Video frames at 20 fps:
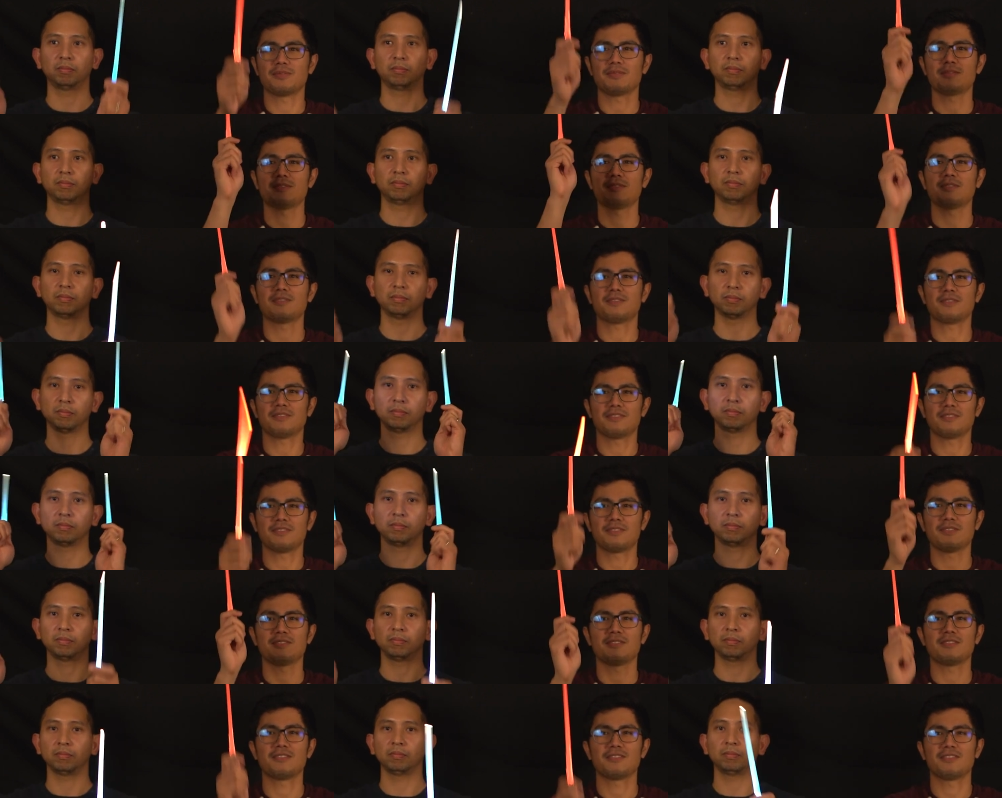
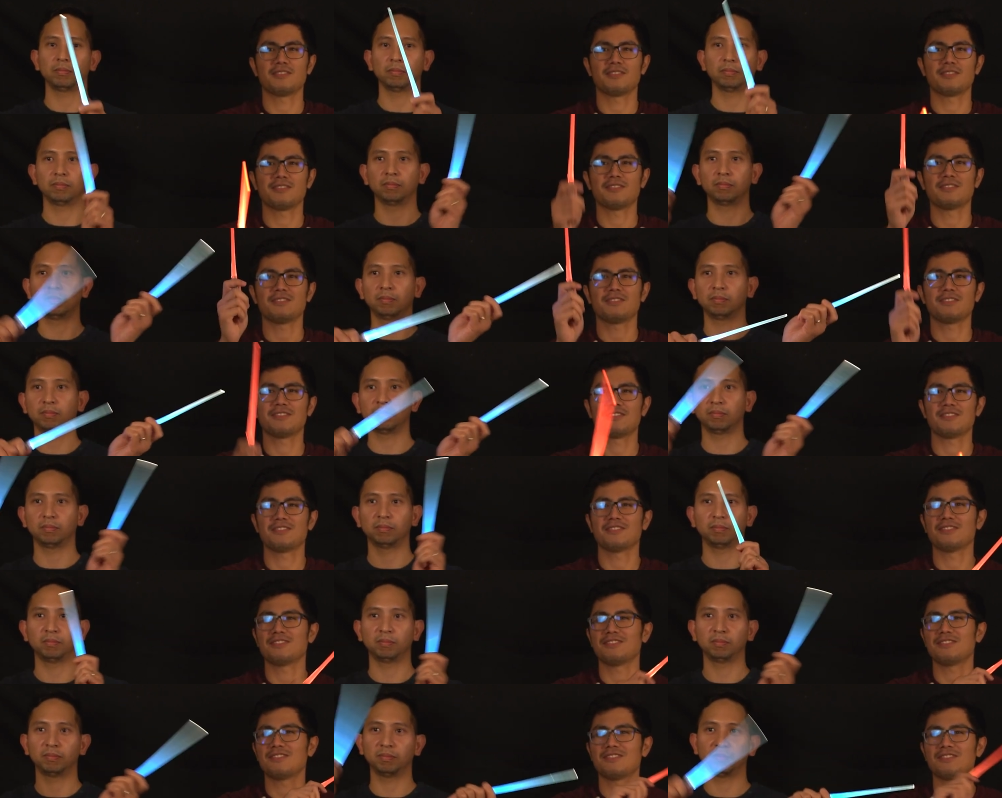
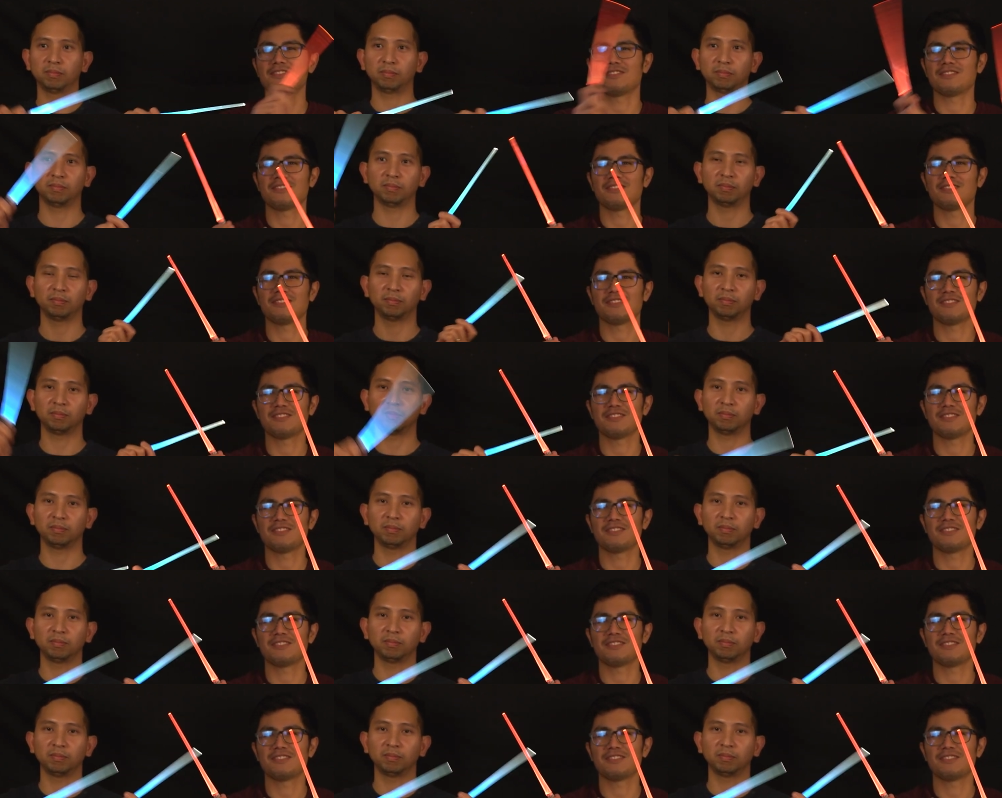(no one is talking)